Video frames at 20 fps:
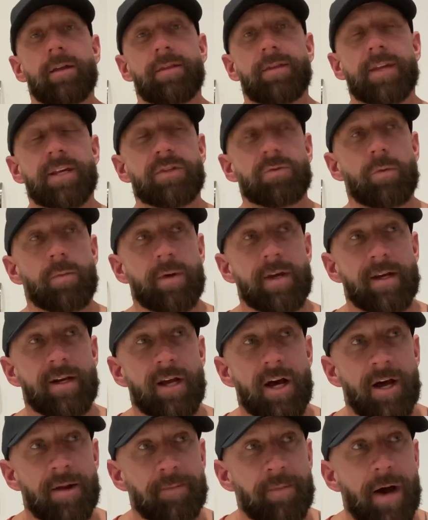this will be an
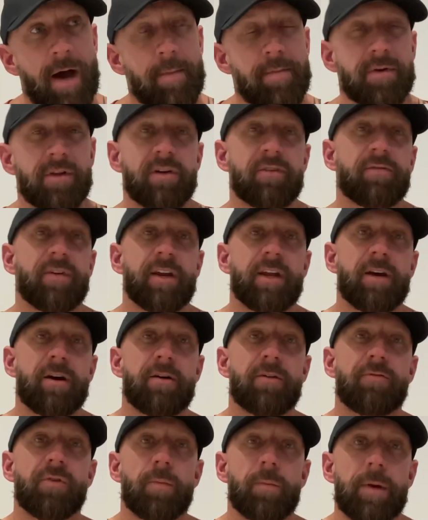unpopular
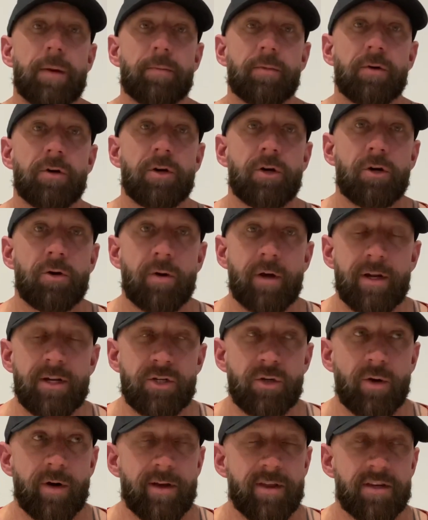video for people who
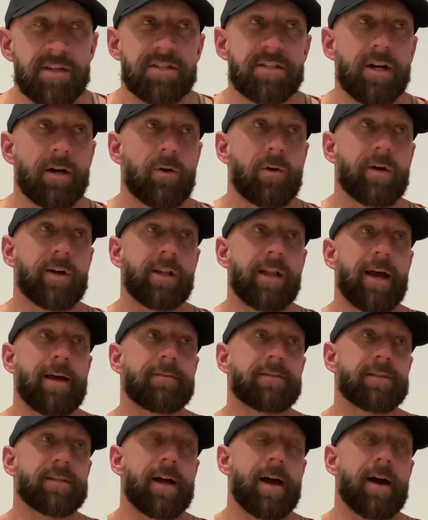enjoy the steroid
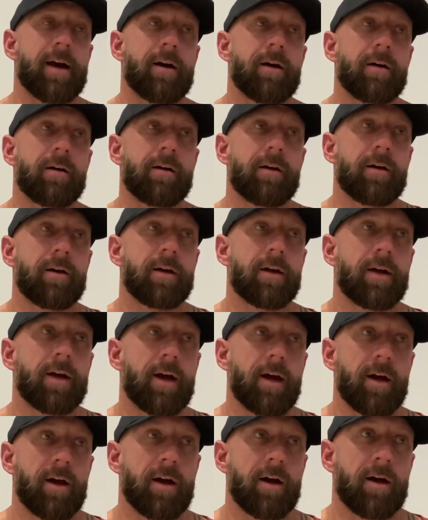lifestyle.
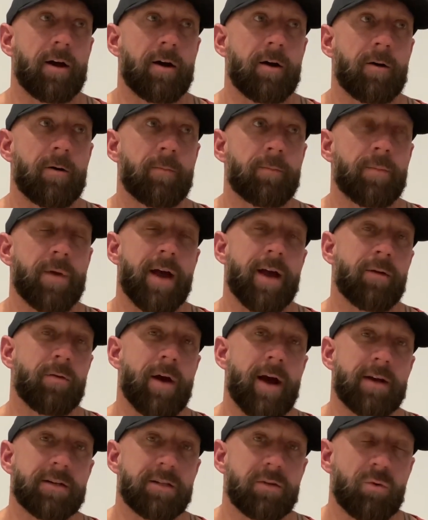I
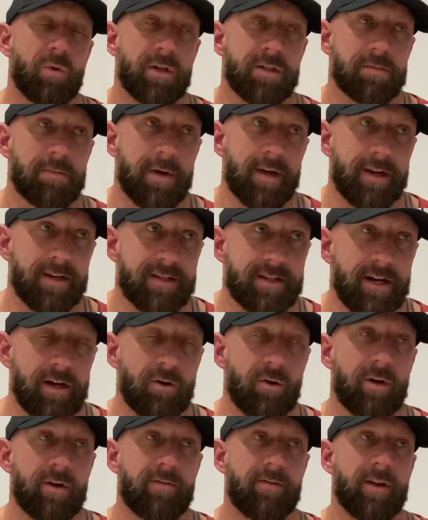actually once made a
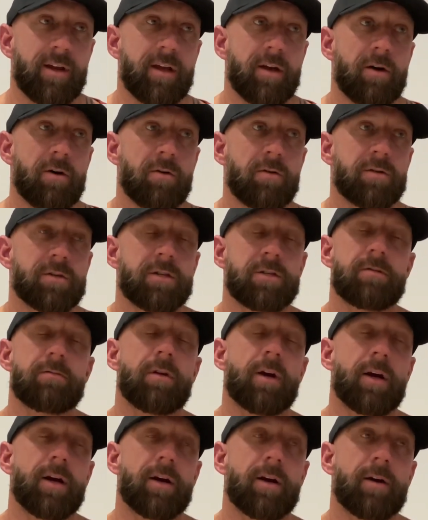steroid video
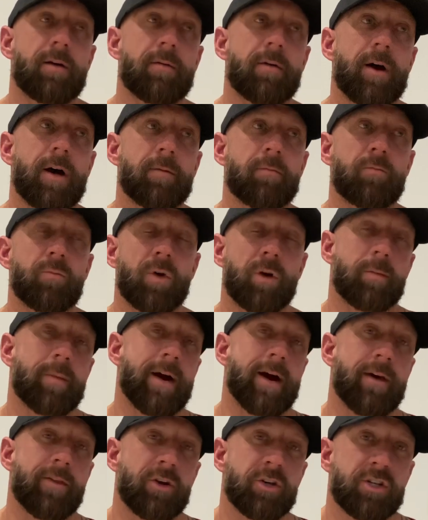on one of my
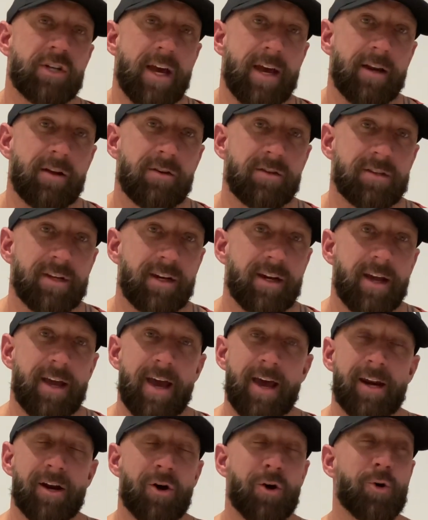other channels, and it
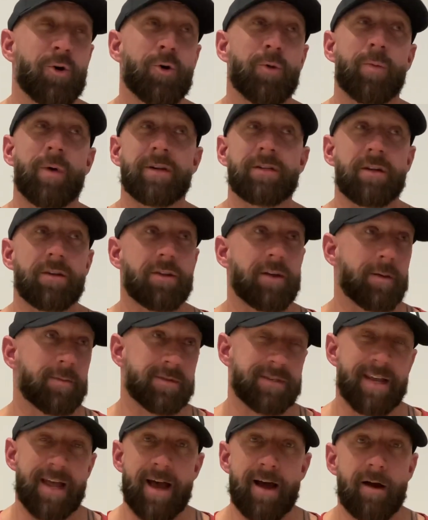had a whole bunch of
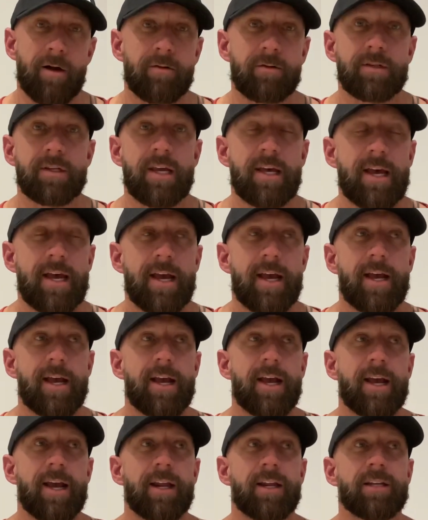thumbs down.
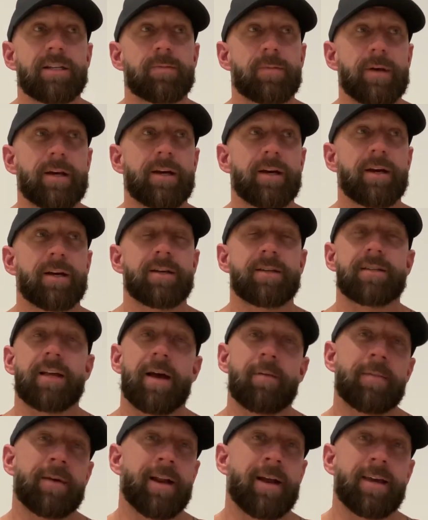And it's because,
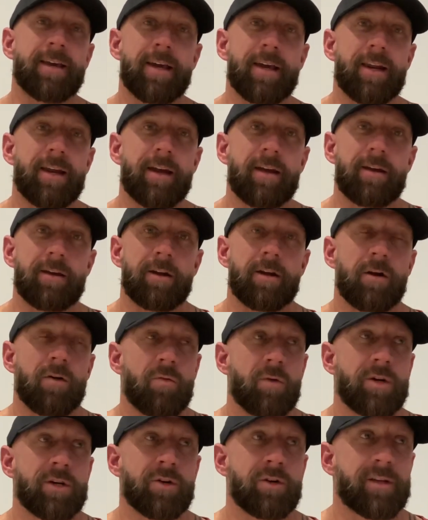I mean, I get it. You know,
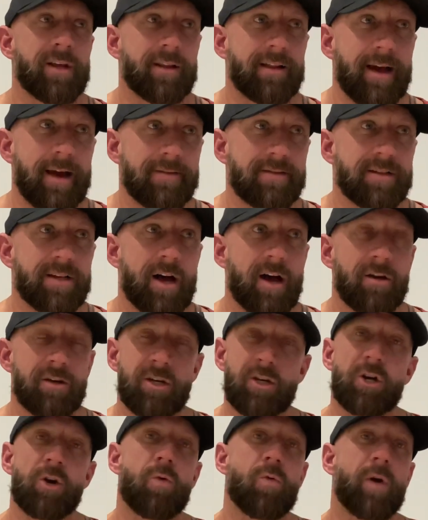when you're in that lifestyle,
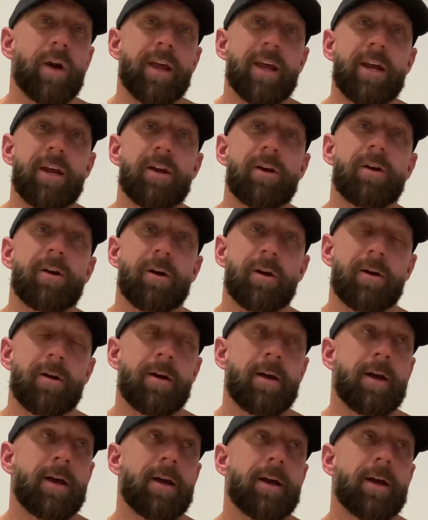you don't want to hear